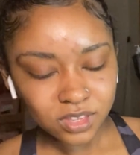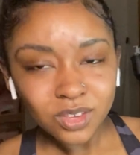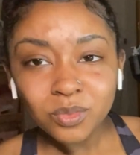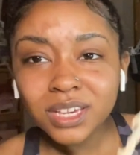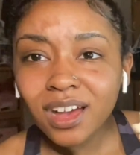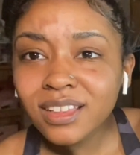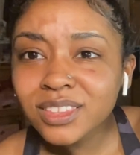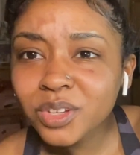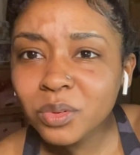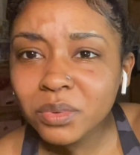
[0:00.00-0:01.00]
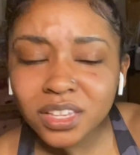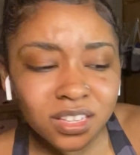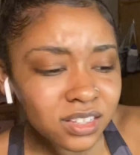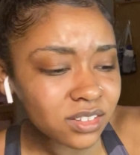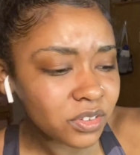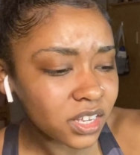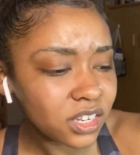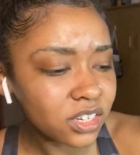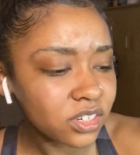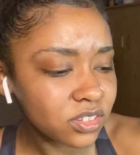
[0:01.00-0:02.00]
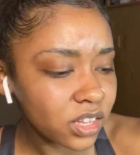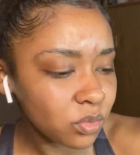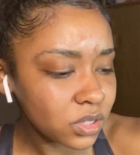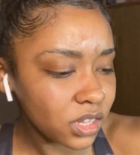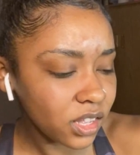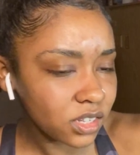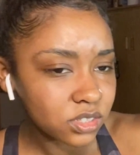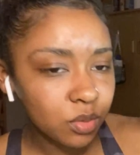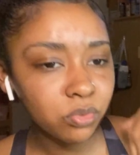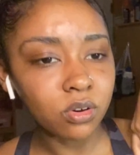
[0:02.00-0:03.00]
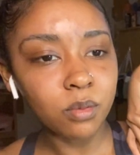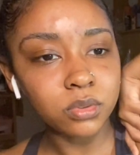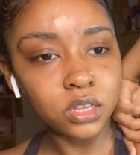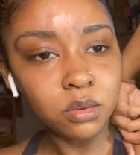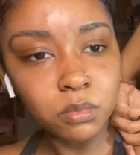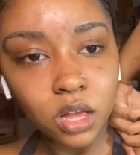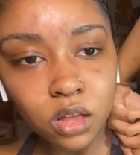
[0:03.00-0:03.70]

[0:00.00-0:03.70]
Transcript: We got a little bit of hair. Like, what the heck is the problem?